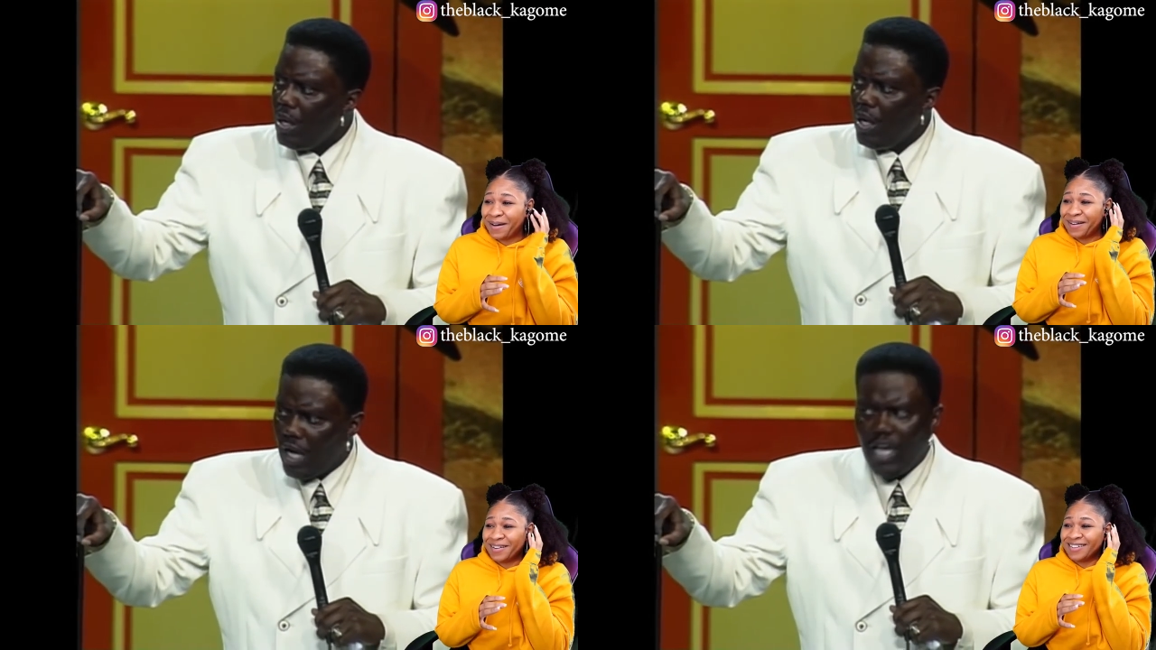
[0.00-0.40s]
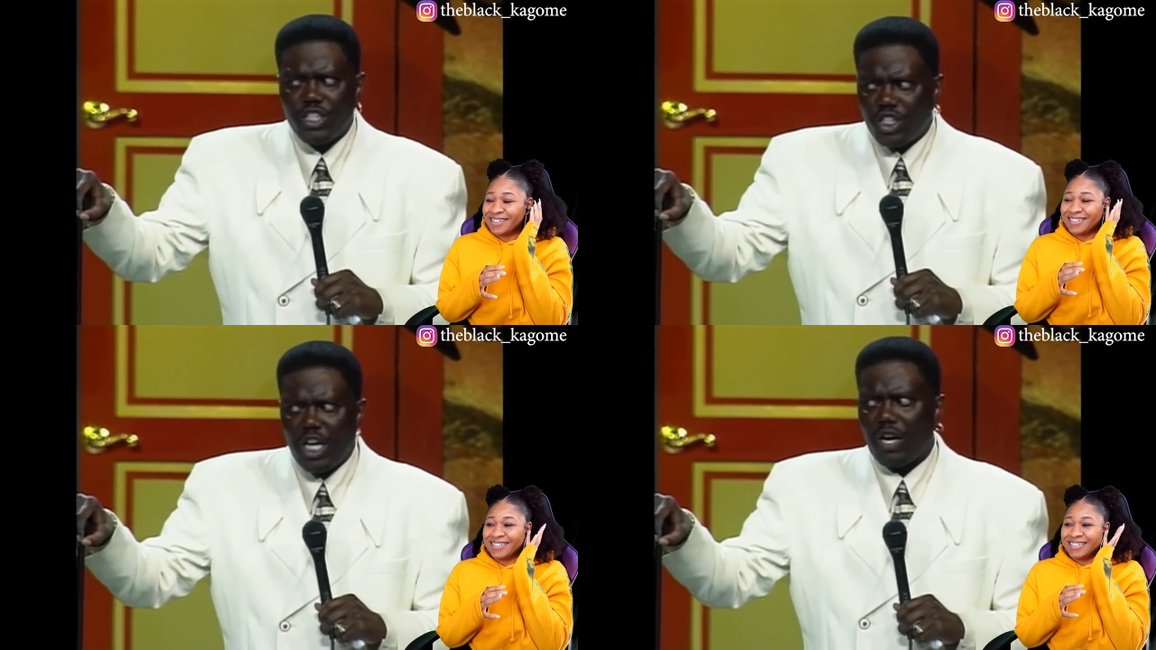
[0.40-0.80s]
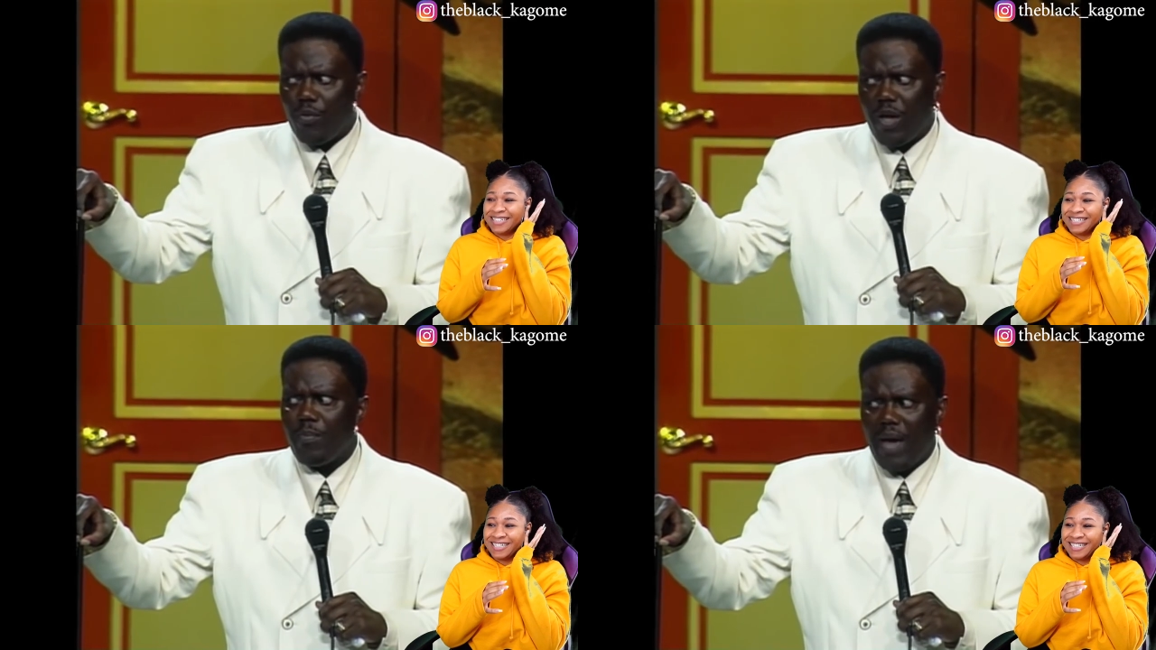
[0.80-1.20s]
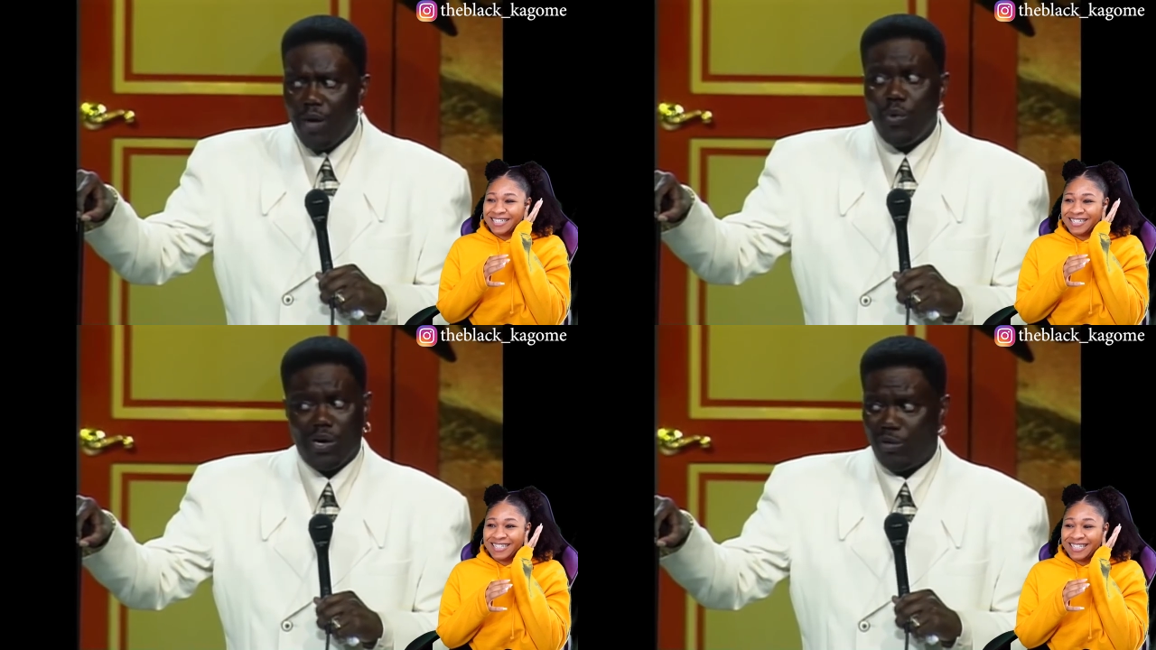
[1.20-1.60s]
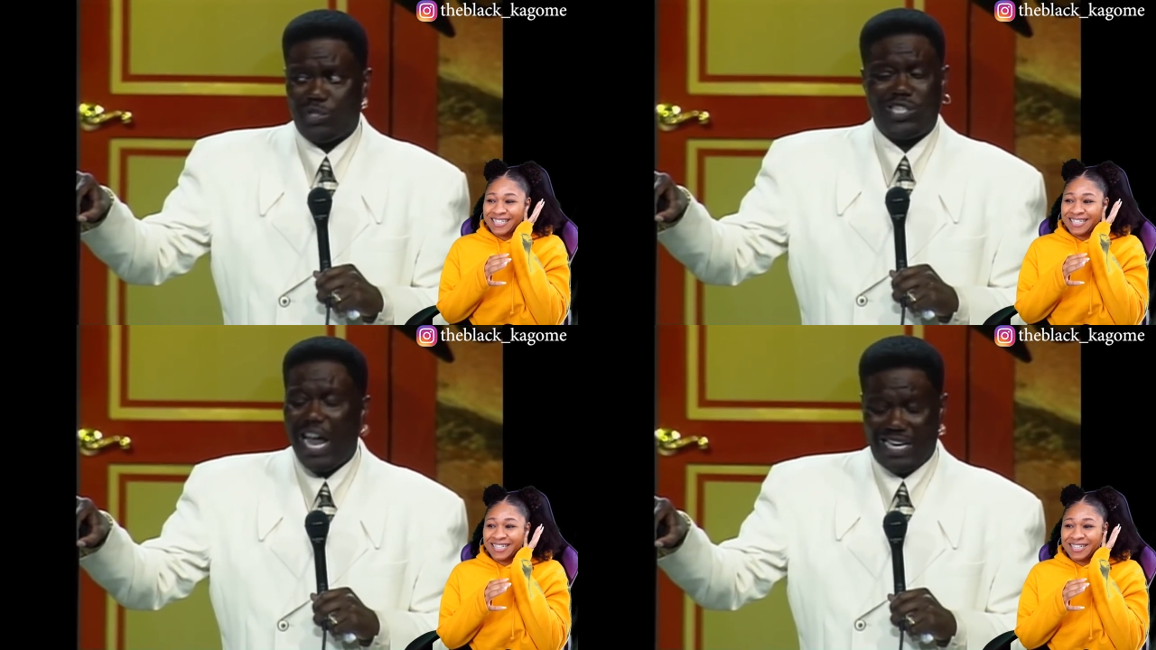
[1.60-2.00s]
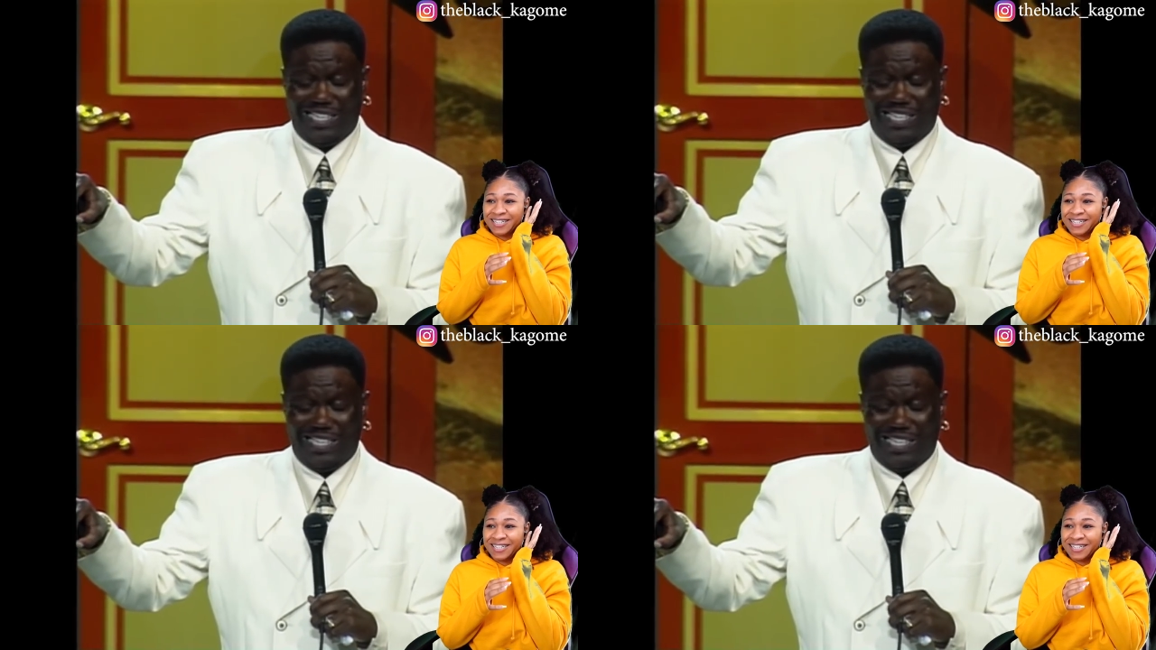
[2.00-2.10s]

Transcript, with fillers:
Speaker 1: And he stutter real bad. He want no shake.